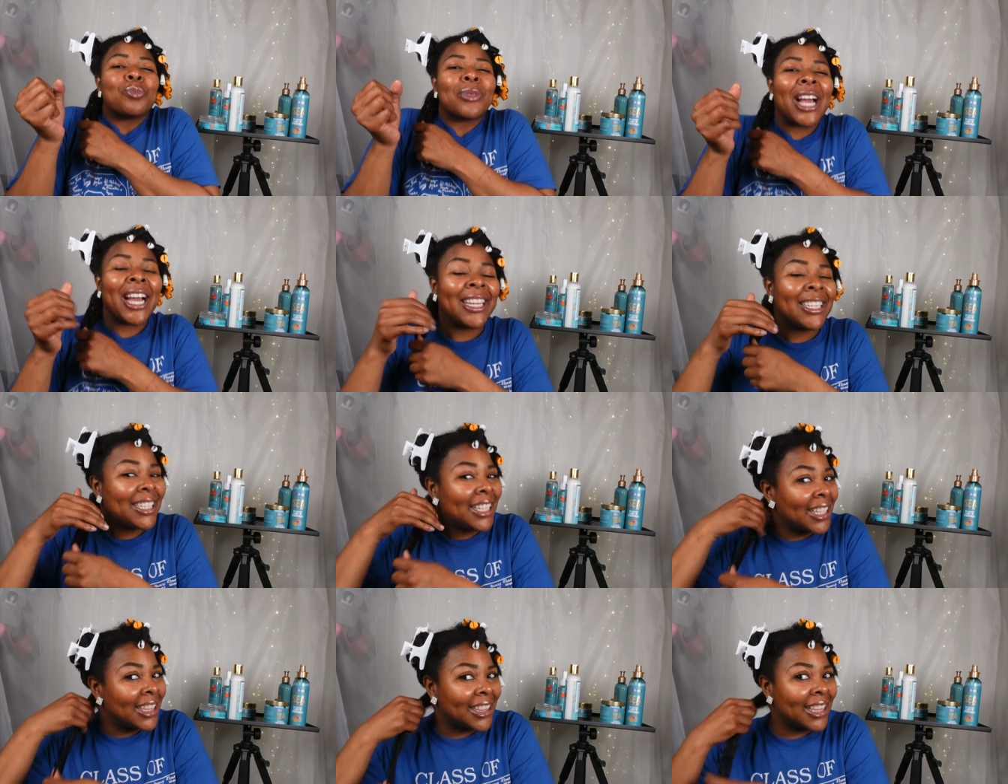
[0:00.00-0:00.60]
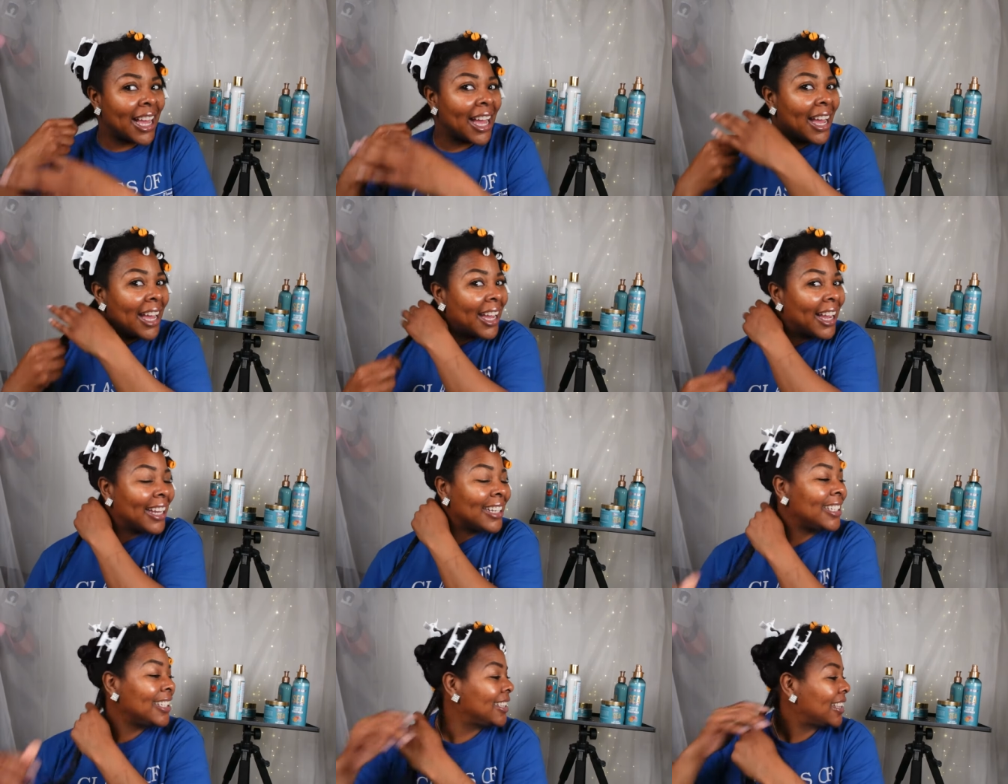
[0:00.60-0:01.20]
I need that.
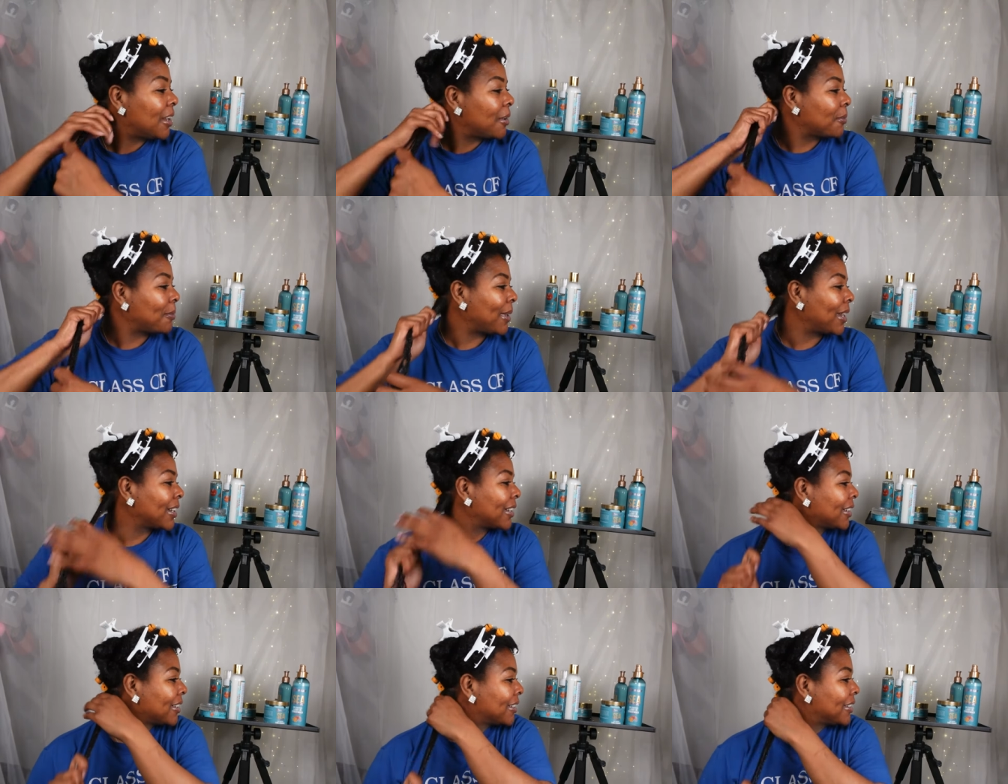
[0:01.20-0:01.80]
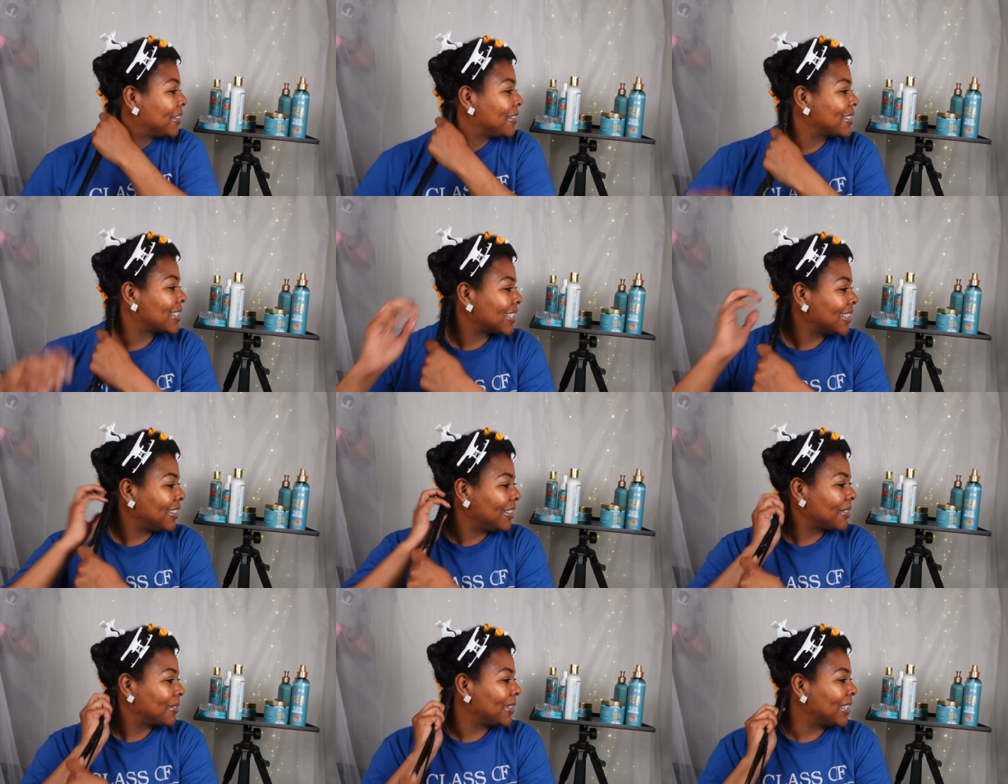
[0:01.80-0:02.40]
I need that with my curls.
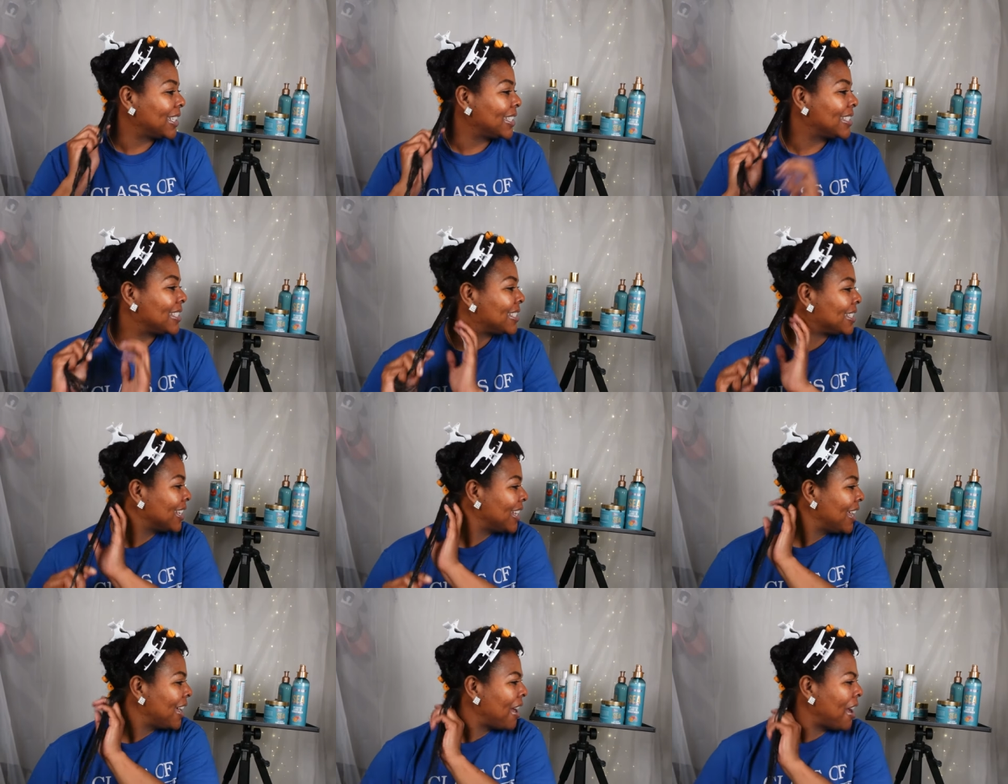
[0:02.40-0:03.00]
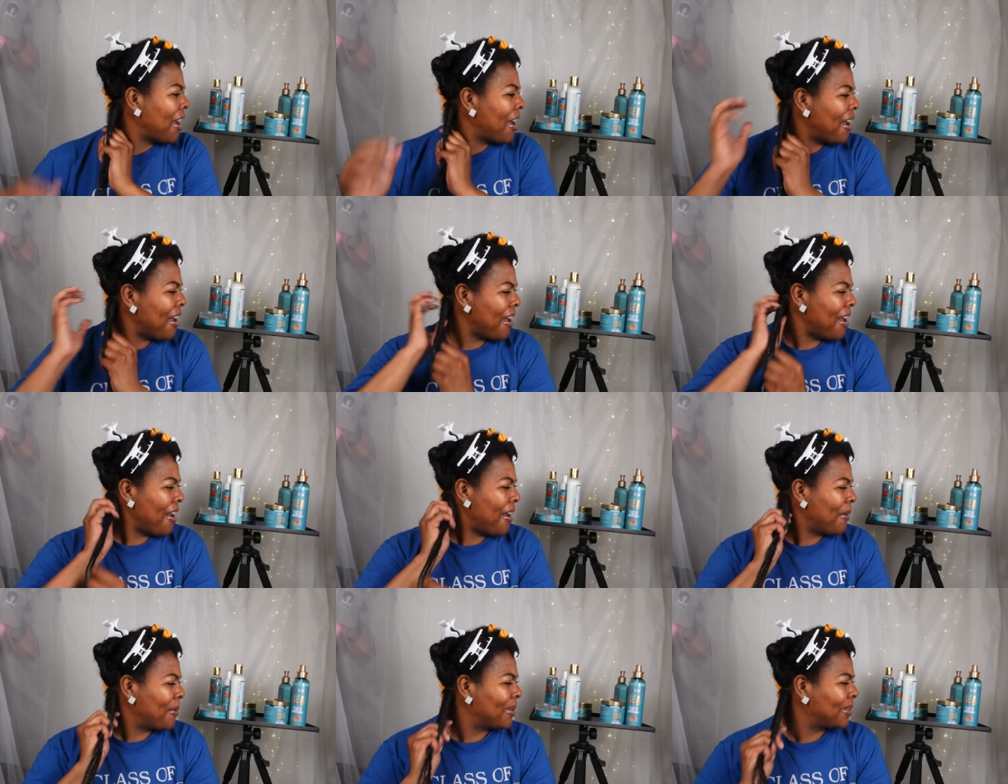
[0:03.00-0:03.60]
And look what it did.
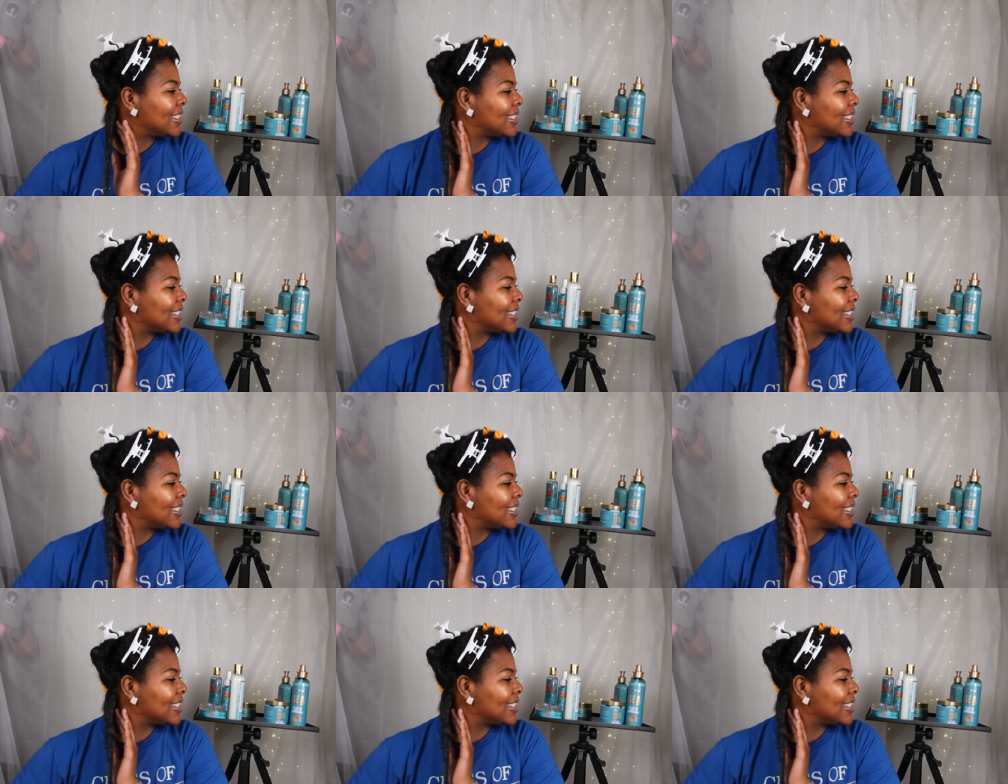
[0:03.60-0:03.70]
Ah!